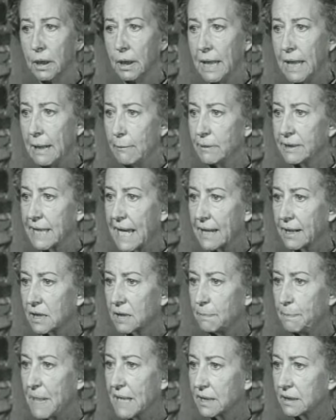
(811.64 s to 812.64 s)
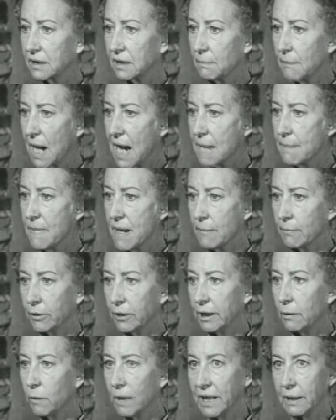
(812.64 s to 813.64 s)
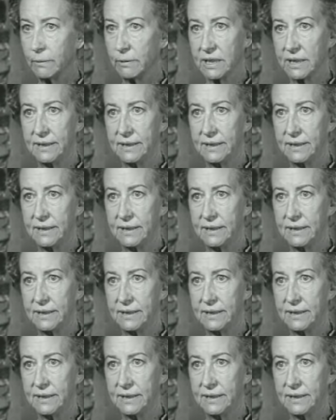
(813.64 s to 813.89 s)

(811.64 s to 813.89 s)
He was at his best in my memory when he was